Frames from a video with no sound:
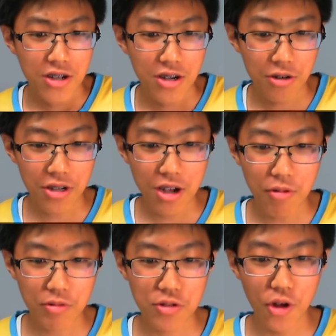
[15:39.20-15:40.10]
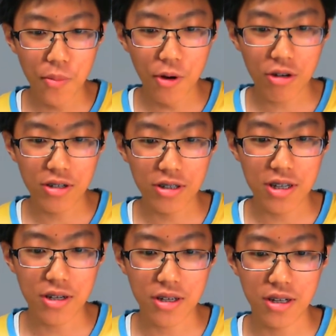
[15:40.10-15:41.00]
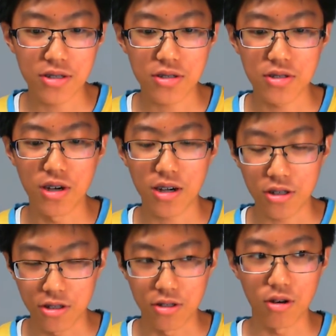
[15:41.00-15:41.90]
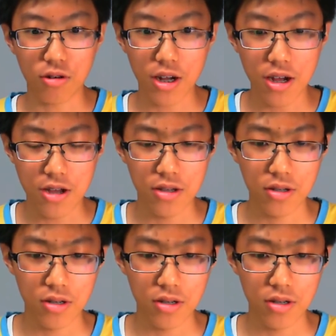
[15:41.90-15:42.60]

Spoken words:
Okay, we have Slowpoke on the lead against Ducklett. Okay,